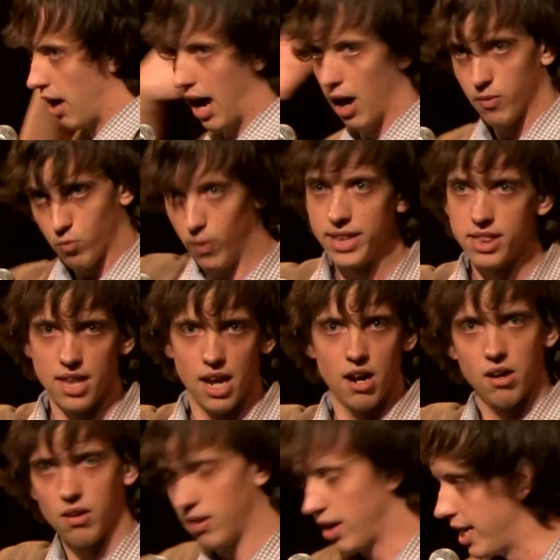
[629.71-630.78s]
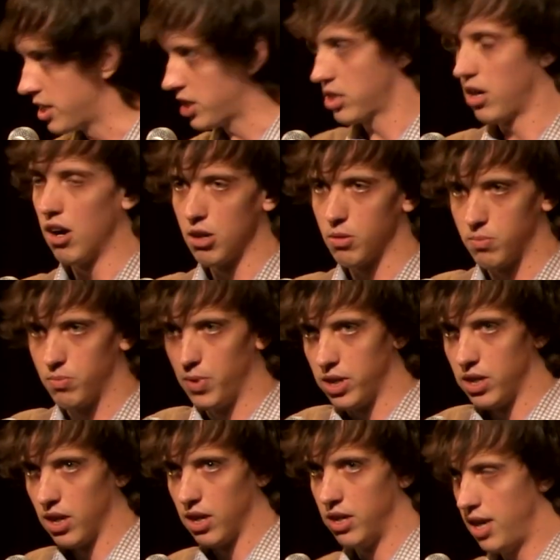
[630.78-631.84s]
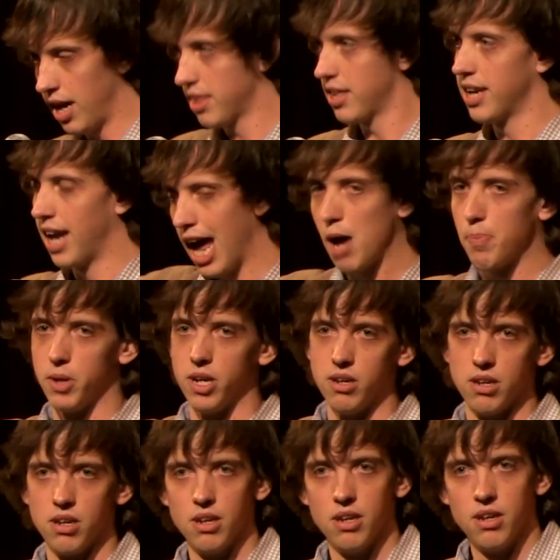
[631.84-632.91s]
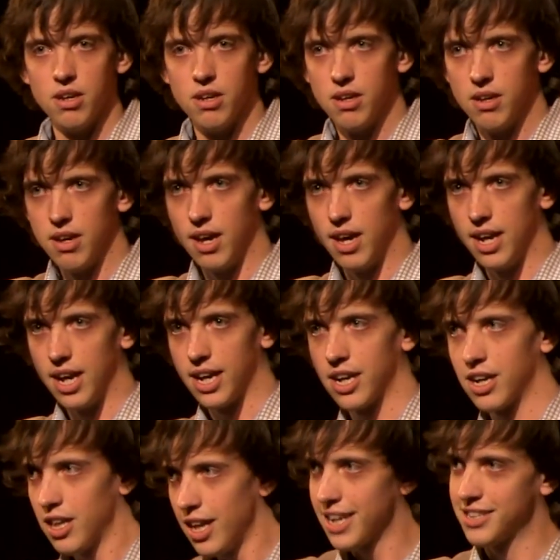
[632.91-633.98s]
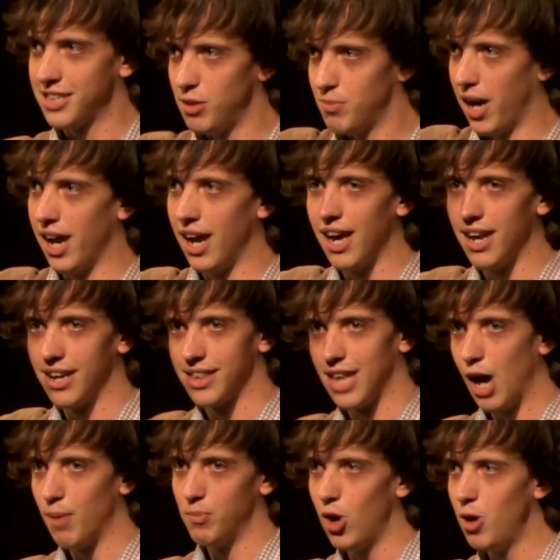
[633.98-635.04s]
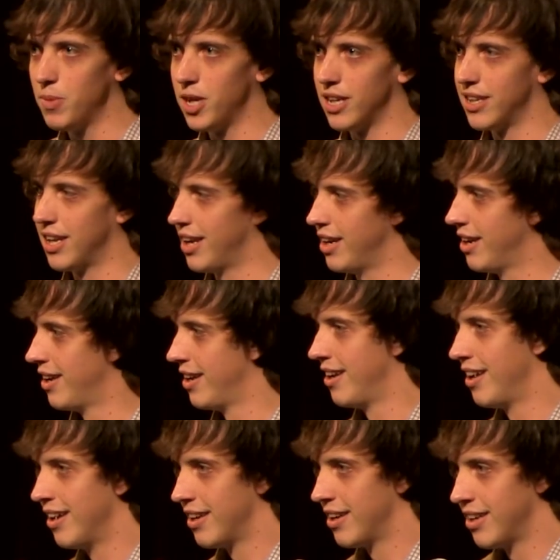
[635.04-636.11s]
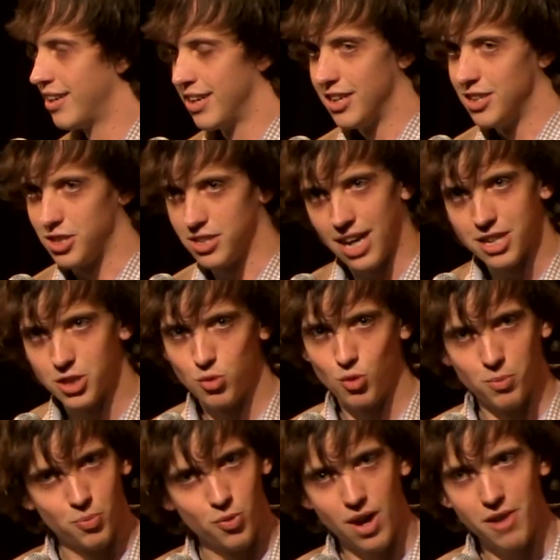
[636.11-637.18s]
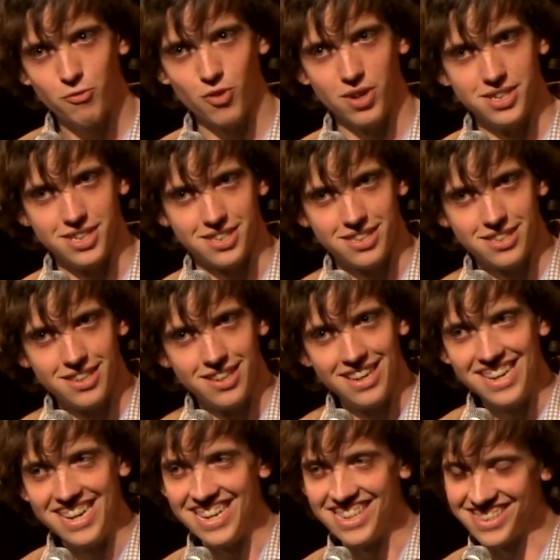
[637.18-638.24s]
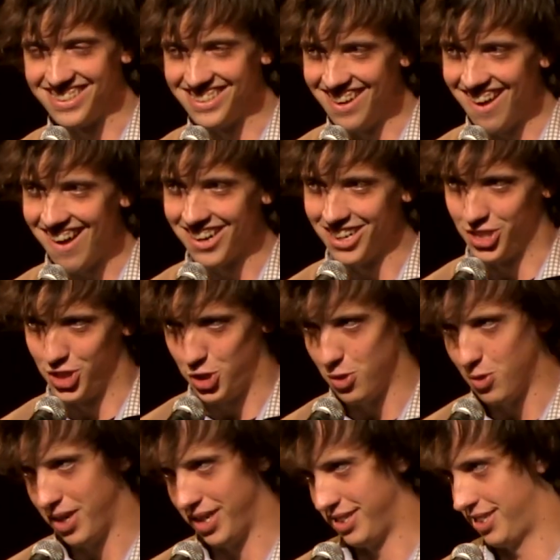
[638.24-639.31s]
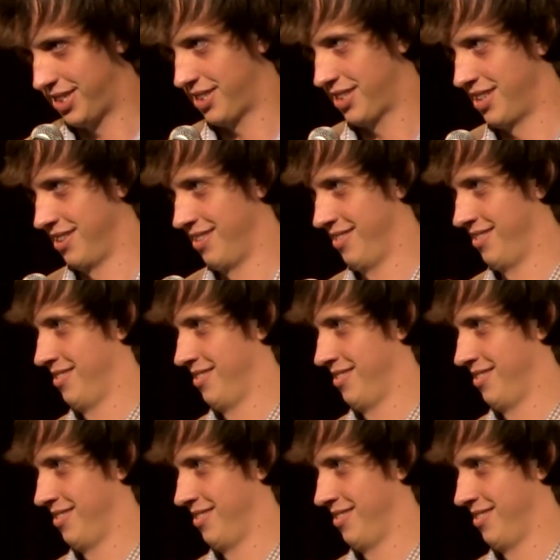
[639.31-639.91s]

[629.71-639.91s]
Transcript: I went there, it started, but nothing happened. And it clicked in my head at that moment that sexual preference is not a choice.